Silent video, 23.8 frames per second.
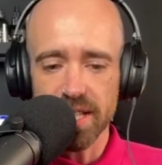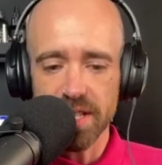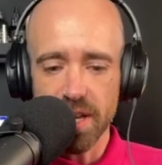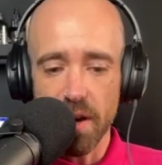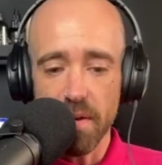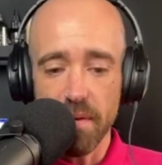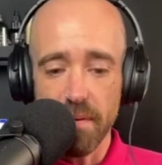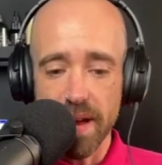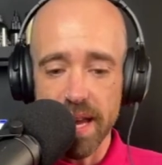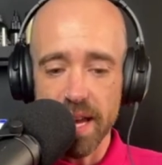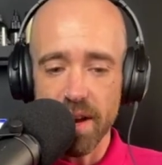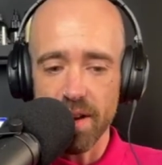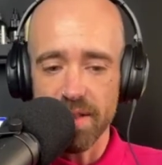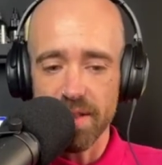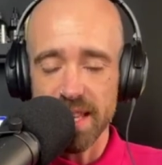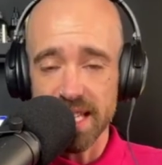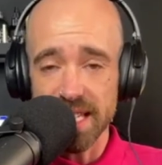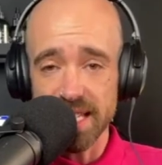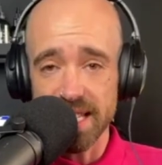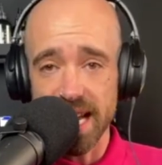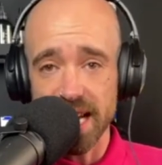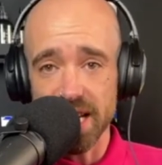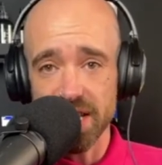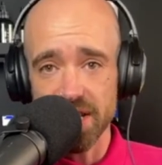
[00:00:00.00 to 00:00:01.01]
So I think in this
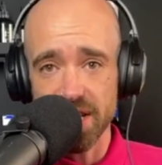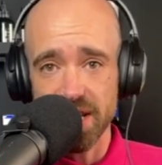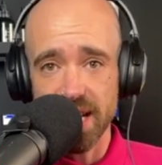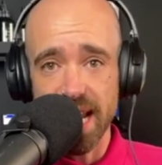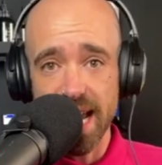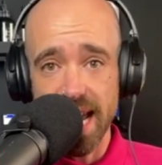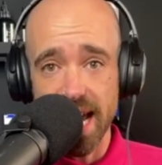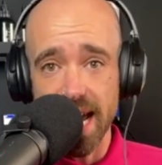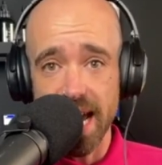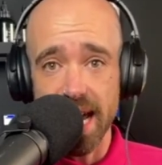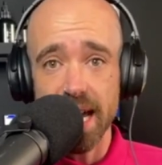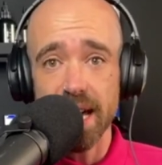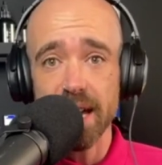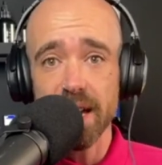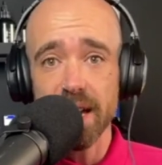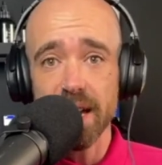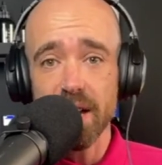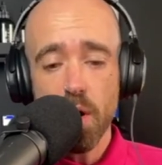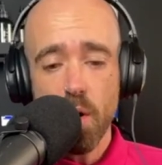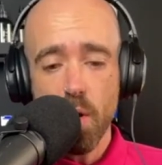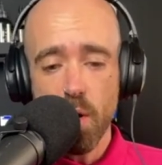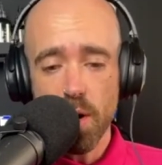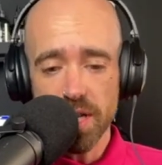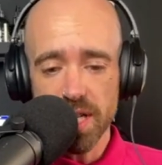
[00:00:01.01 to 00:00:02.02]
section here,
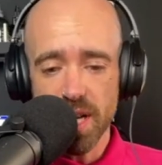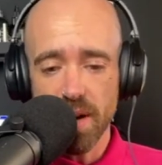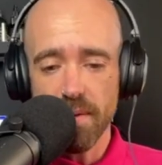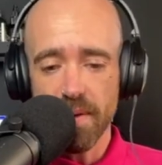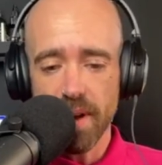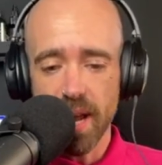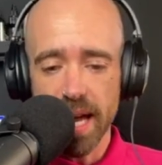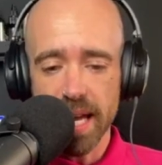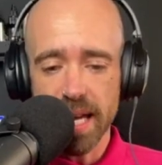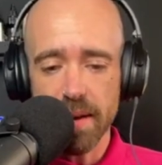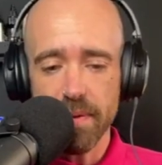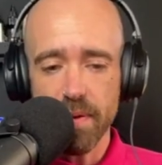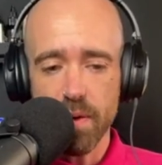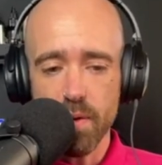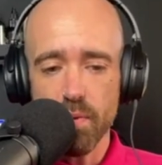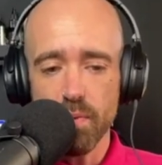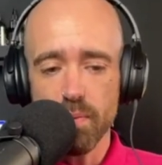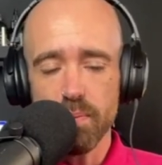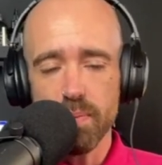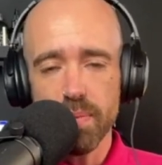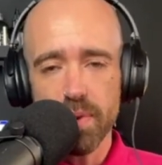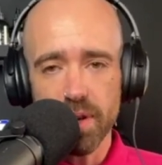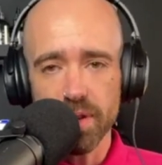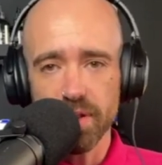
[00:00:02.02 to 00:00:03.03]
or something like if you
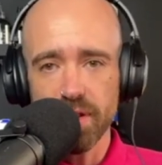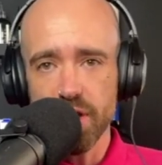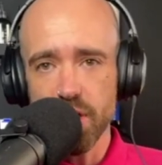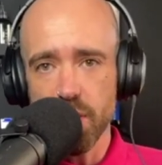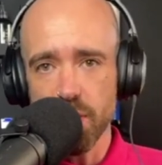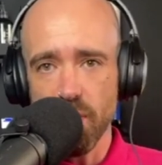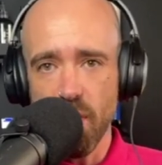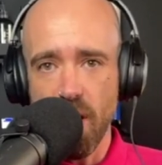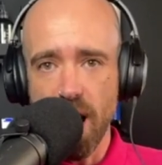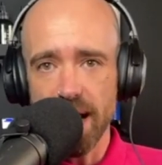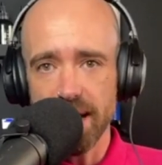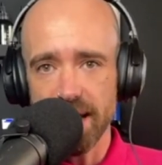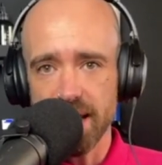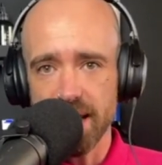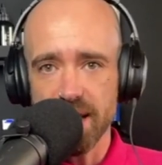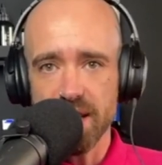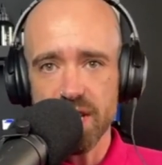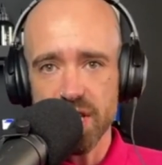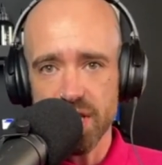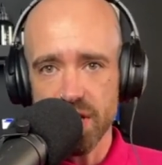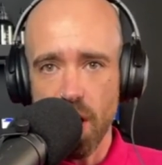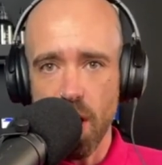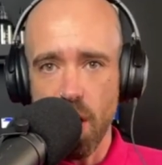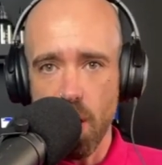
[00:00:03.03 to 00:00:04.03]
continue writing in this
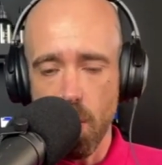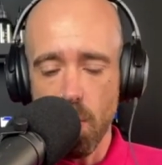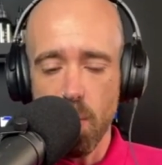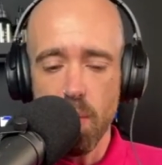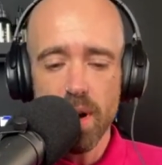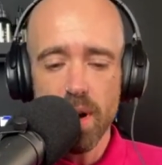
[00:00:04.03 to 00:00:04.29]
style,